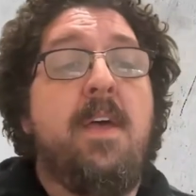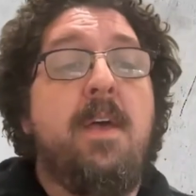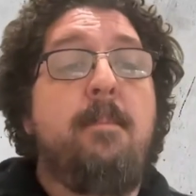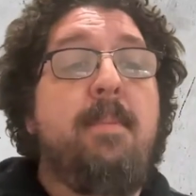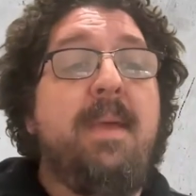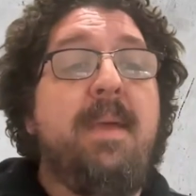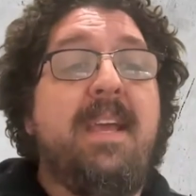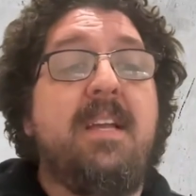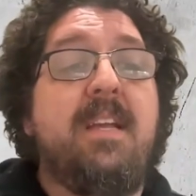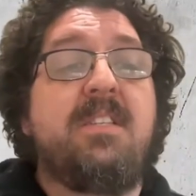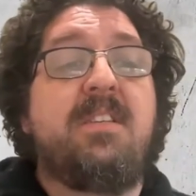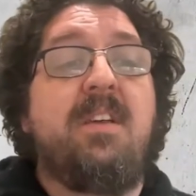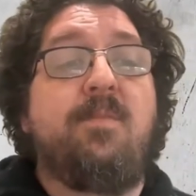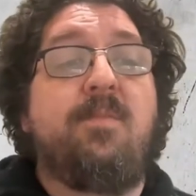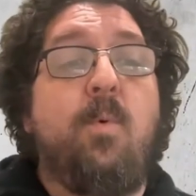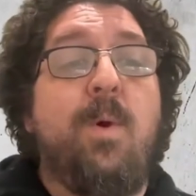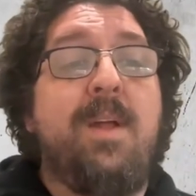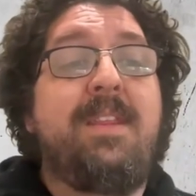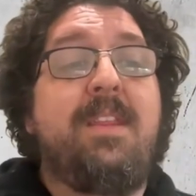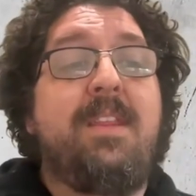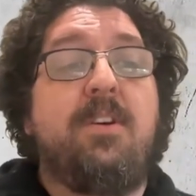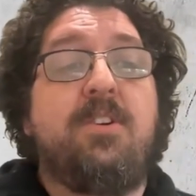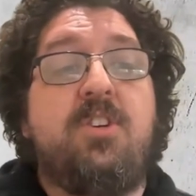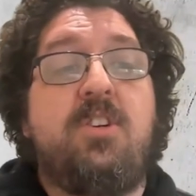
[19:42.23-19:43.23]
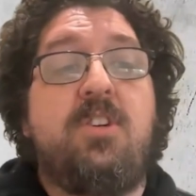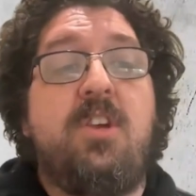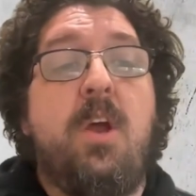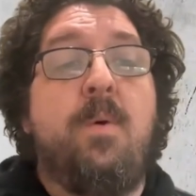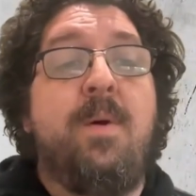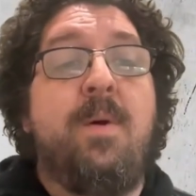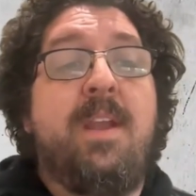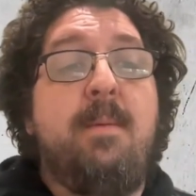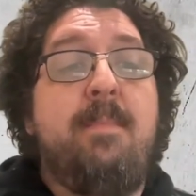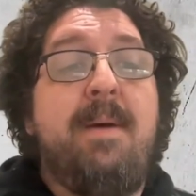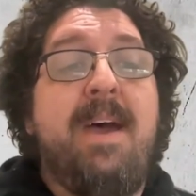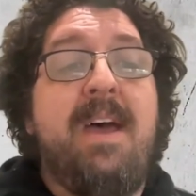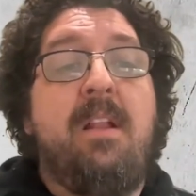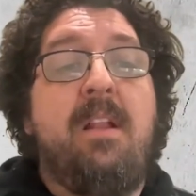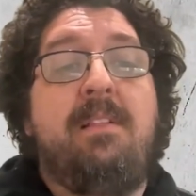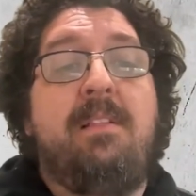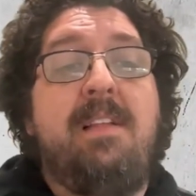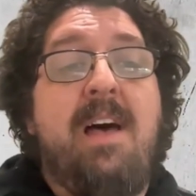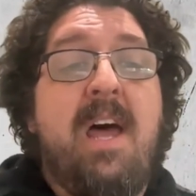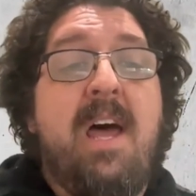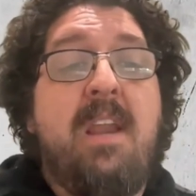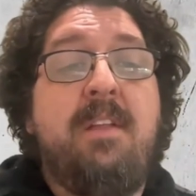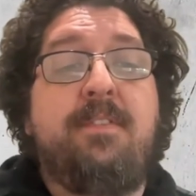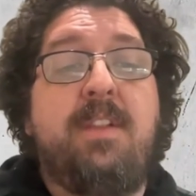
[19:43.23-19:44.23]
because of what they're showing about a
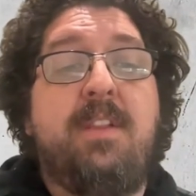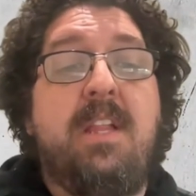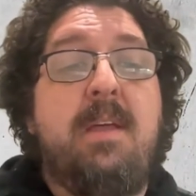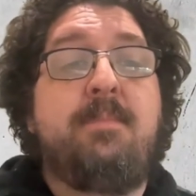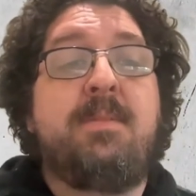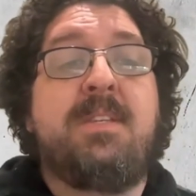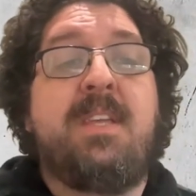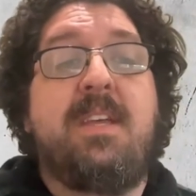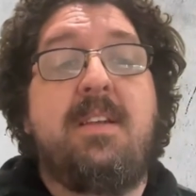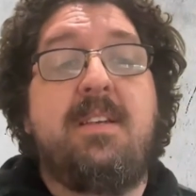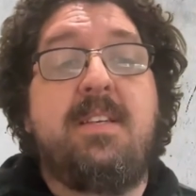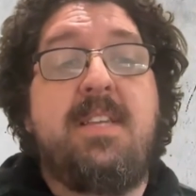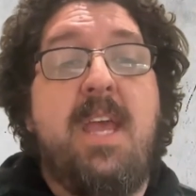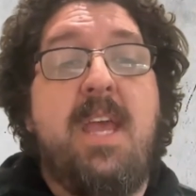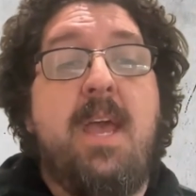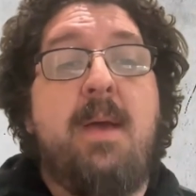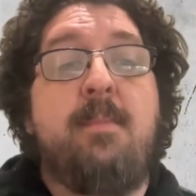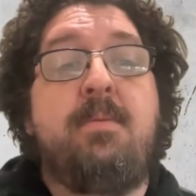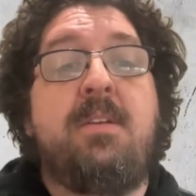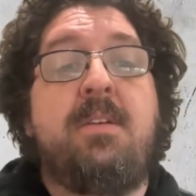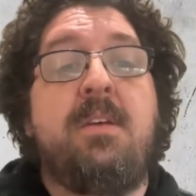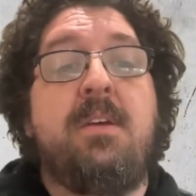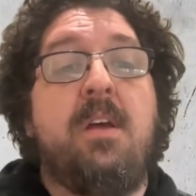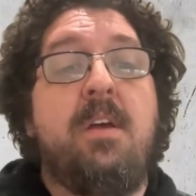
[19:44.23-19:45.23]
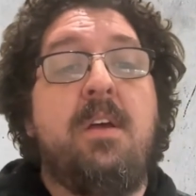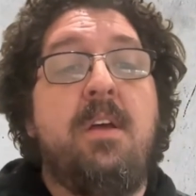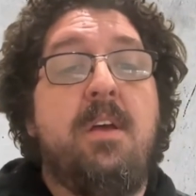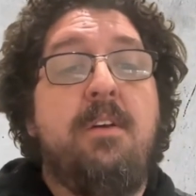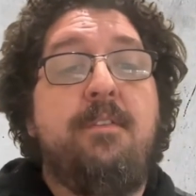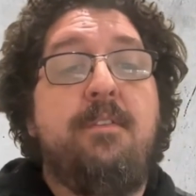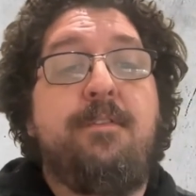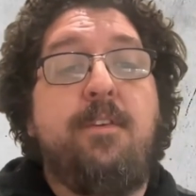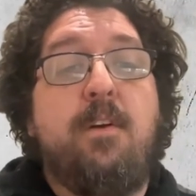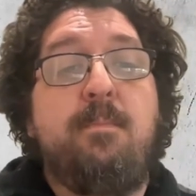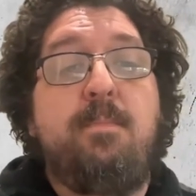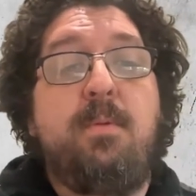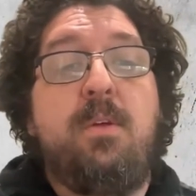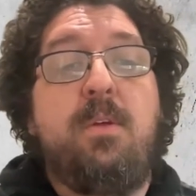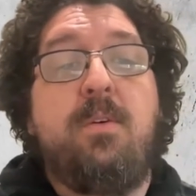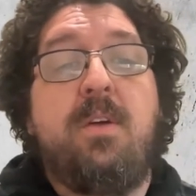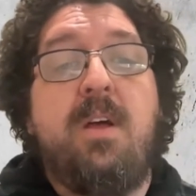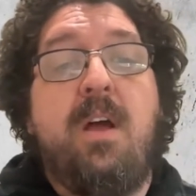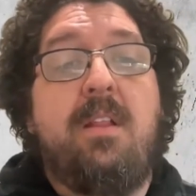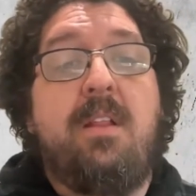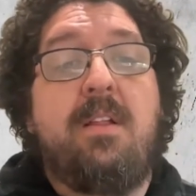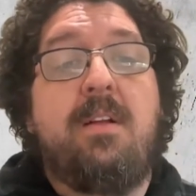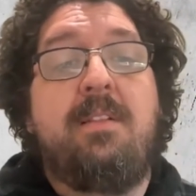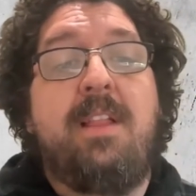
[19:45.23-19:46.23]
lot of libs' contempt for
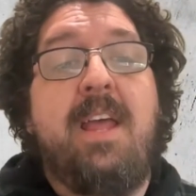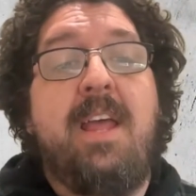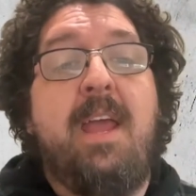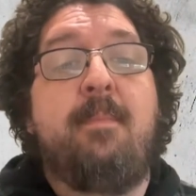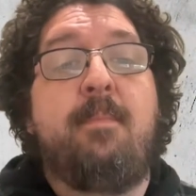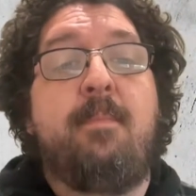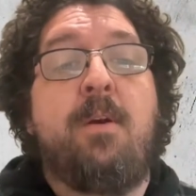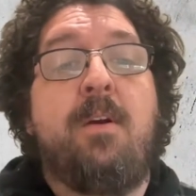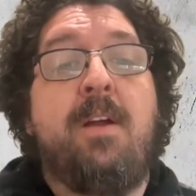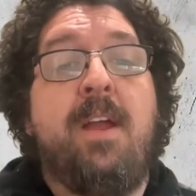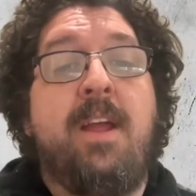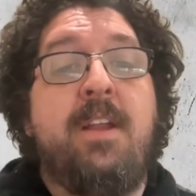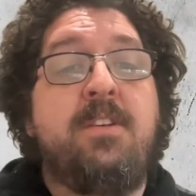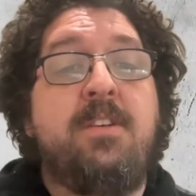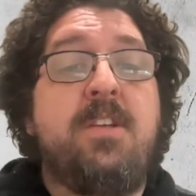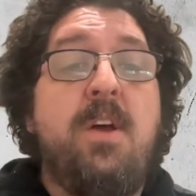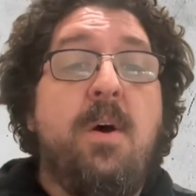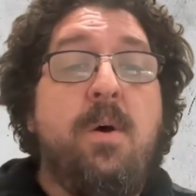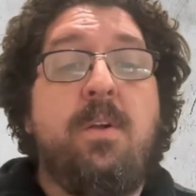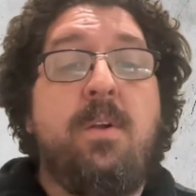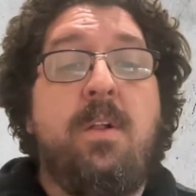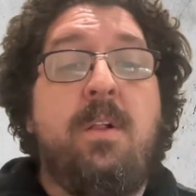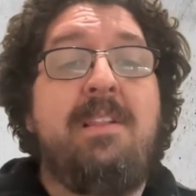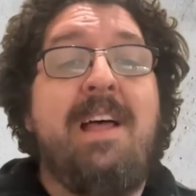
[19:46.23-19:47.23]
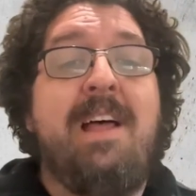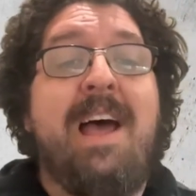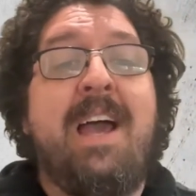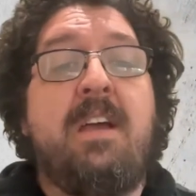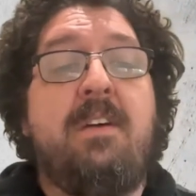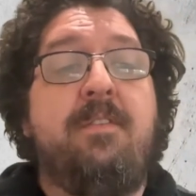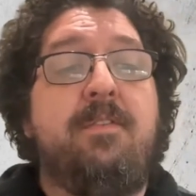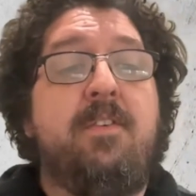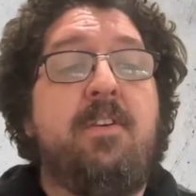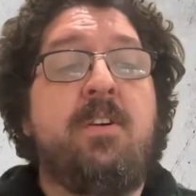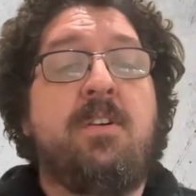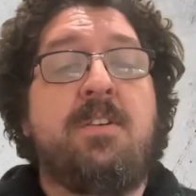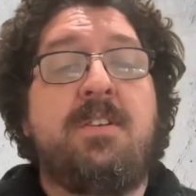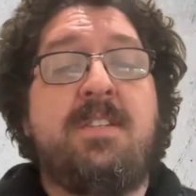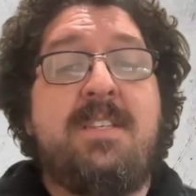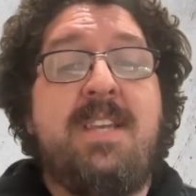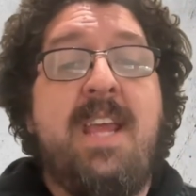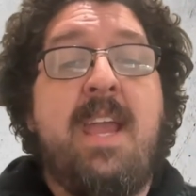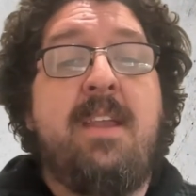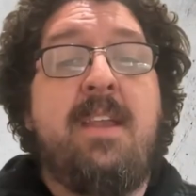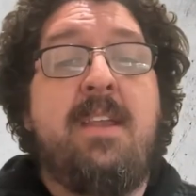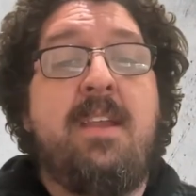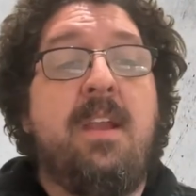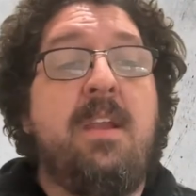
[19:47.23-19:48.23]
blue-collar labor and total lack of
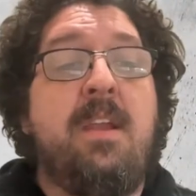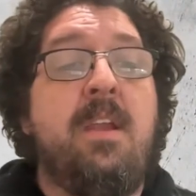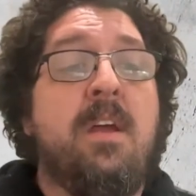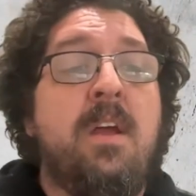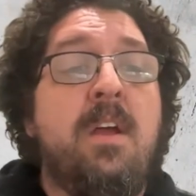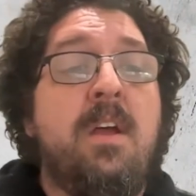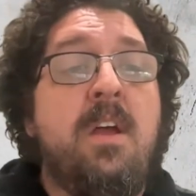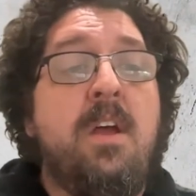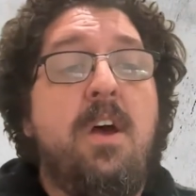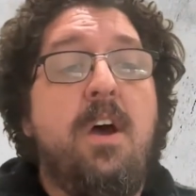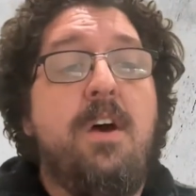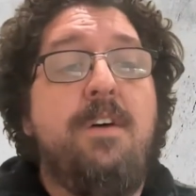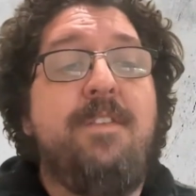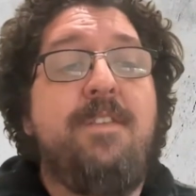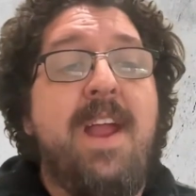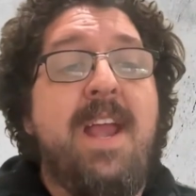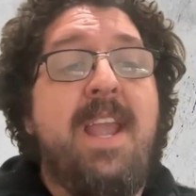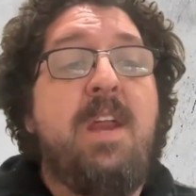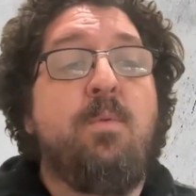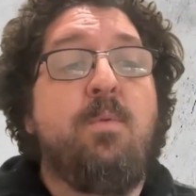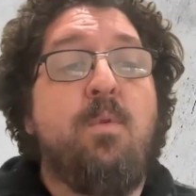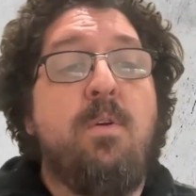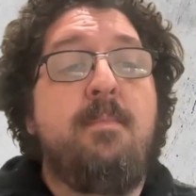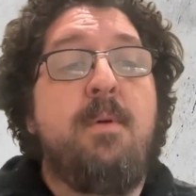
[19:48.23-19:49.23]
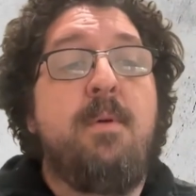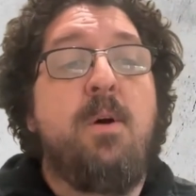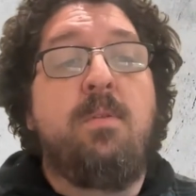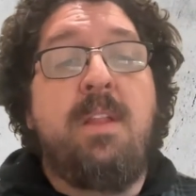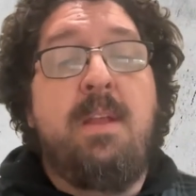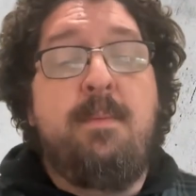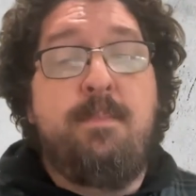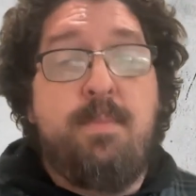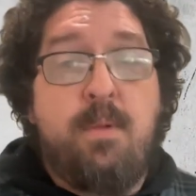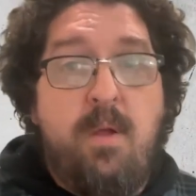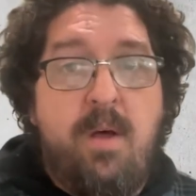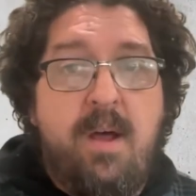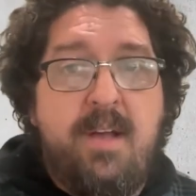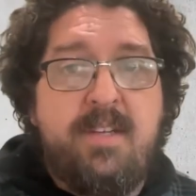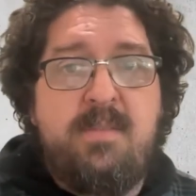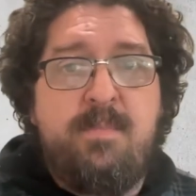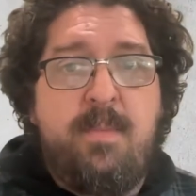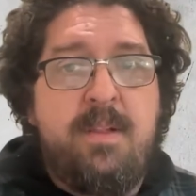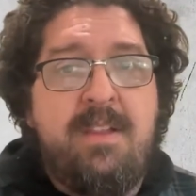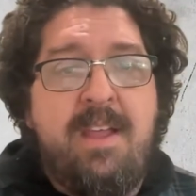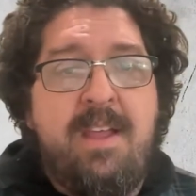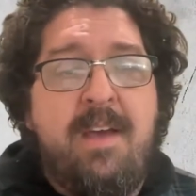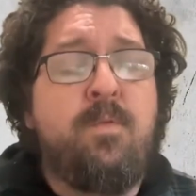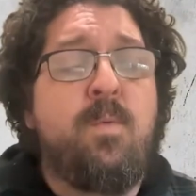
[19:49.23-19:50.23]
understanding of any remotely
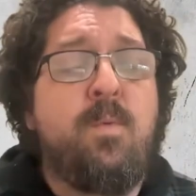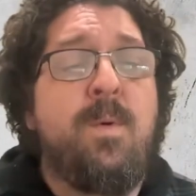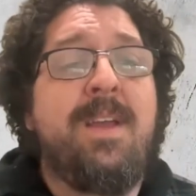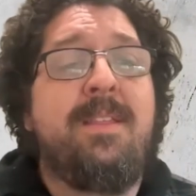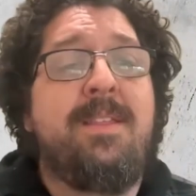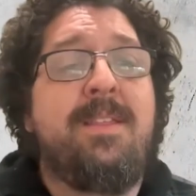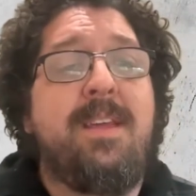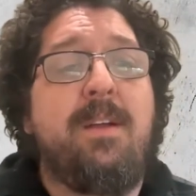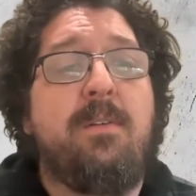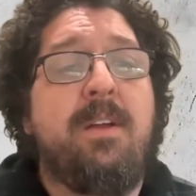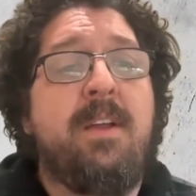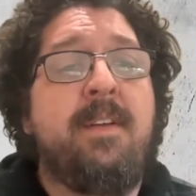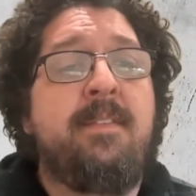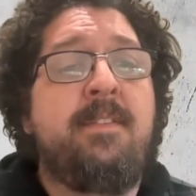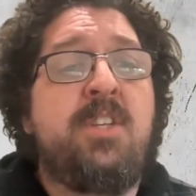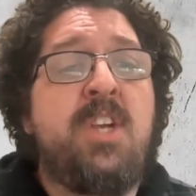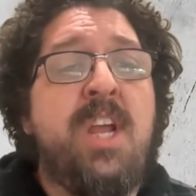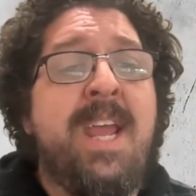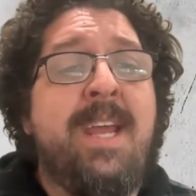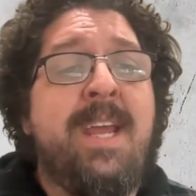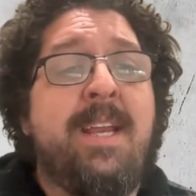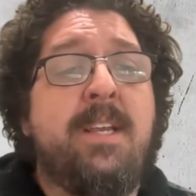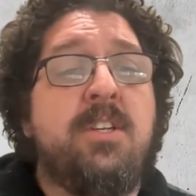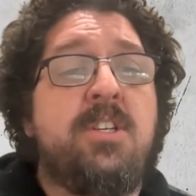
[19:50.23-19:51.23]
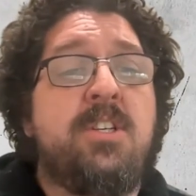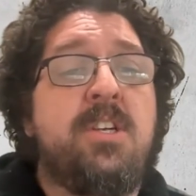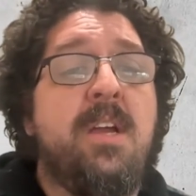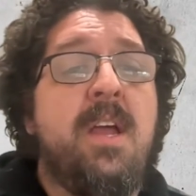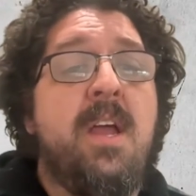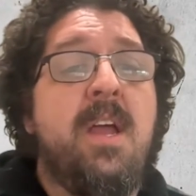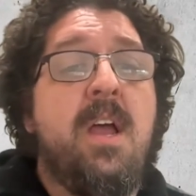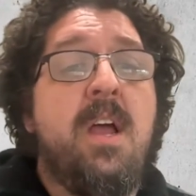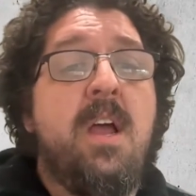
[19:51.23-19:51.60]
plausible left-wing theory of change.